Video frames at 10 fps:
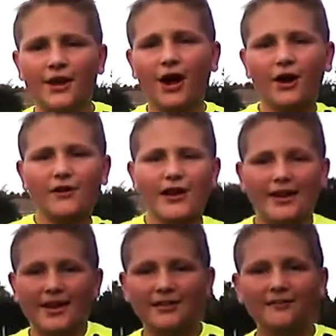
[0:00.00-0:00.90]
All right,
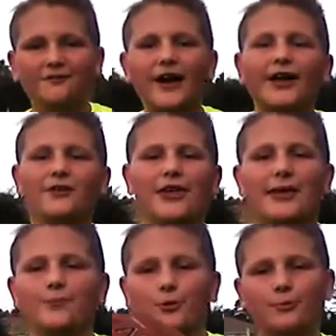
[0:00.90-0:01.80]
the final
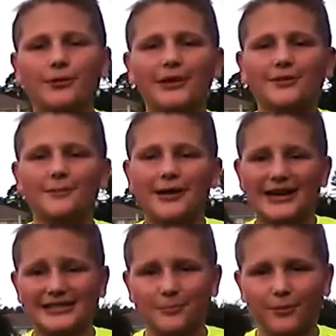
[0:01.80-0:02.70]
game you can play with a
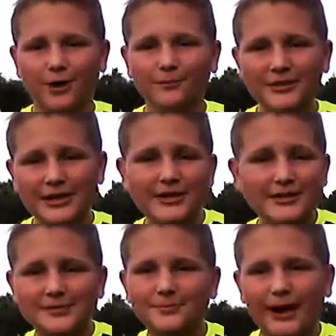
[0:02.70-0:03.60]
basketball
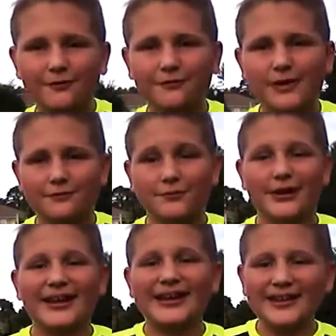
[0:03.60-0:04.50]
is my
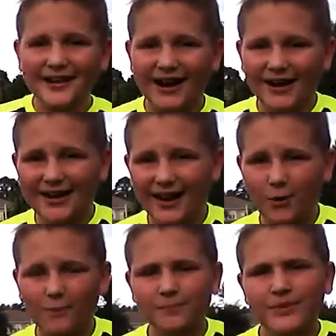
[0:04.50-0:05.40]
favorite,
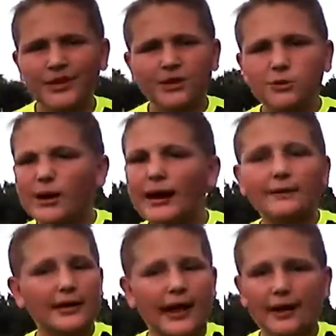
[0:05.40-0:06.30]
knockout. You
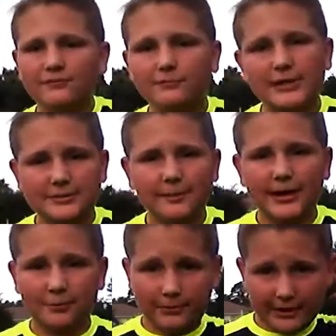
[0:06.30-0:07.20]
can have as
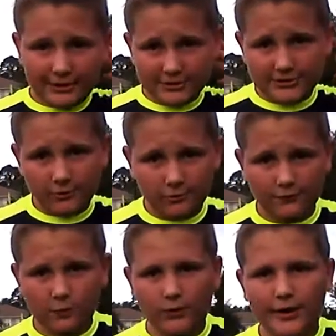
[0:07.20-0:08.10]
many players
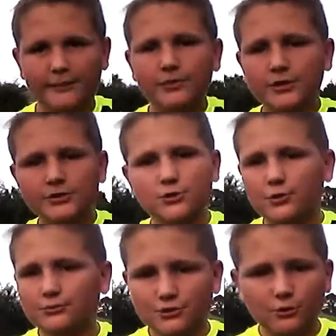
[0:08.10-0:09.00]
over 1, so
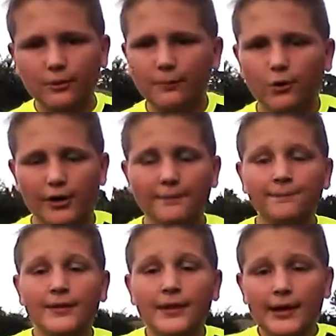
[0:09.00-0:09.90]
2 or more,
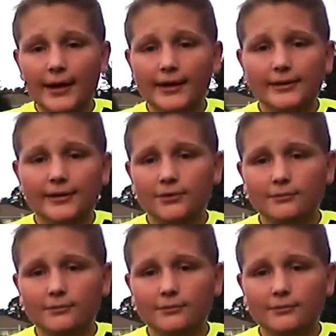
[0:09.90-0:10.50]
and